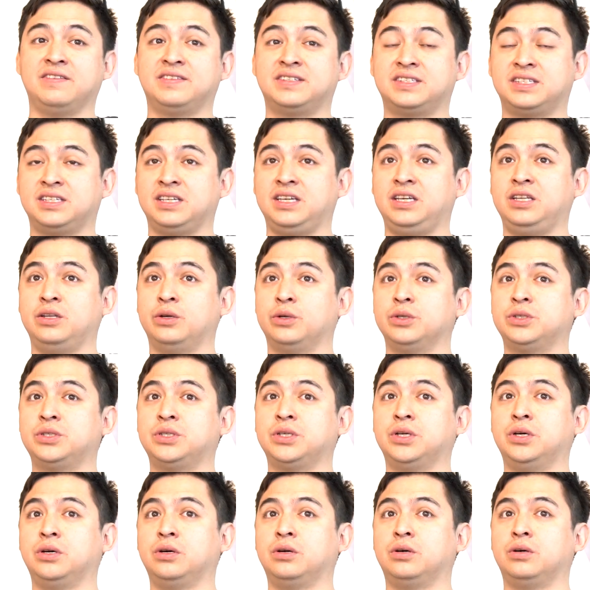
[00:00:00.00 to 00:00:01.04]
I've seen
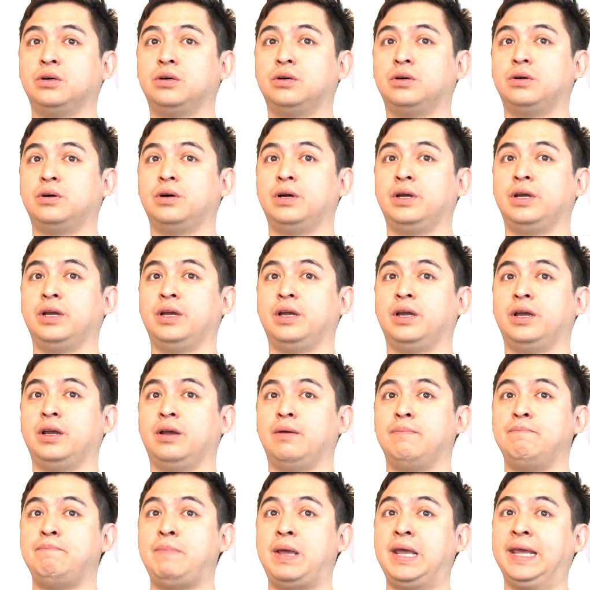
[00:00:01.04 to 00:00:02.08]
also
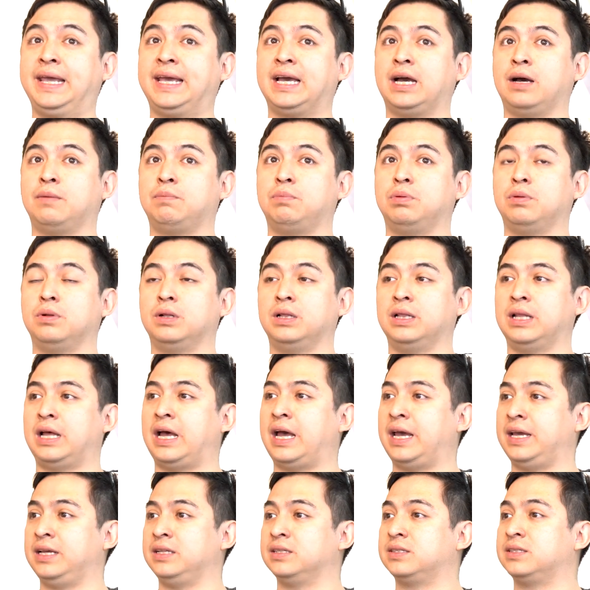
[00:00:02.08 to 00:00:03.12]
makeup
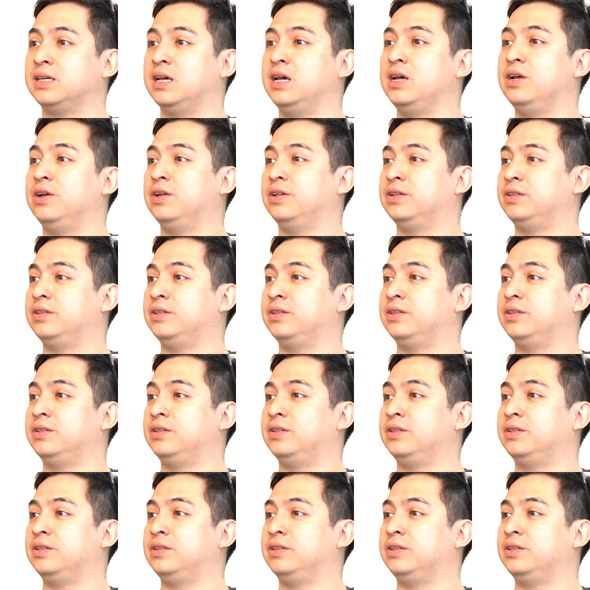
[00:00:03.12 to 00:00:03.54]
lines